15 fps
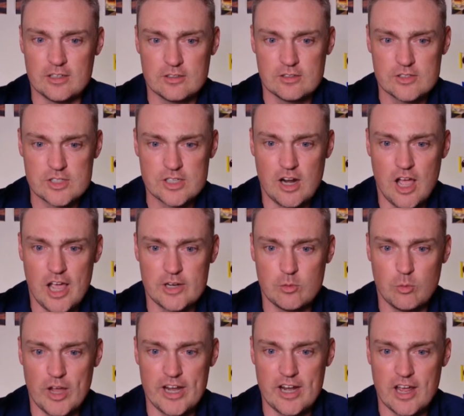Let's get a height and
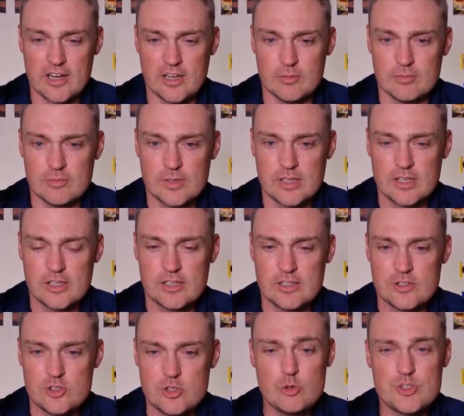weight on him.
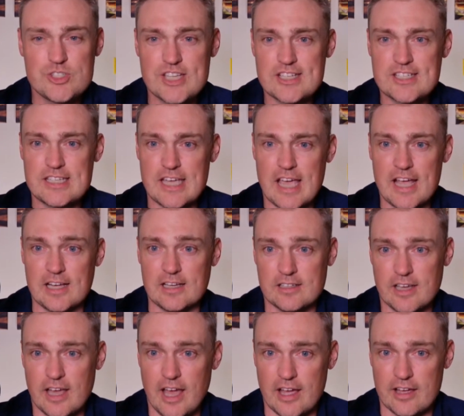268.
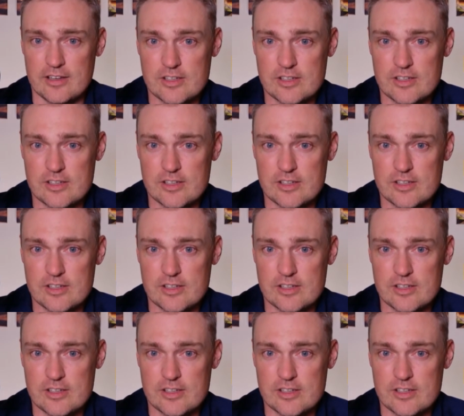Yeah.